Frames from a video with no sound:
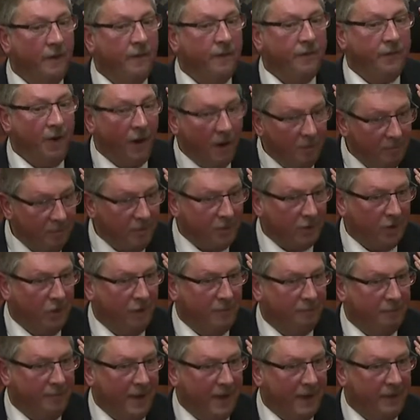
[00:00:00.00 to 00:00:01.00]
Firms
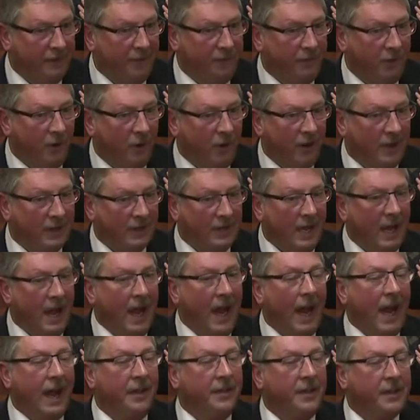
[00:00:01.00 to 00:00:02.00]
could bid for it,
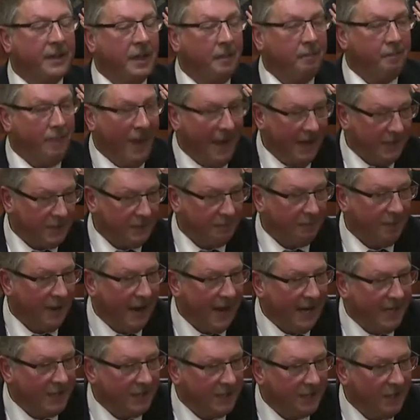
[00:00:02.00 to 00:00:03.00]
and that the best
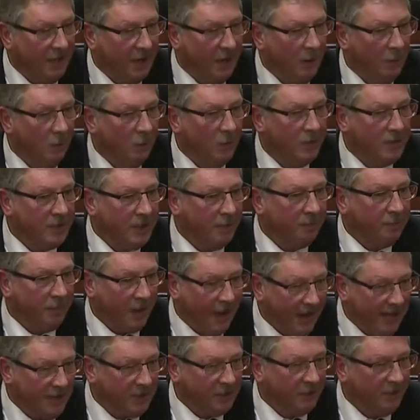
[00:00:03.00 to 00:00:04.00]
price was the
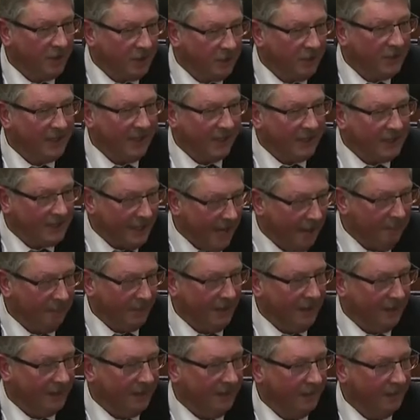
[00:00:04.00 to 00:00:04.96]
price which was accepted.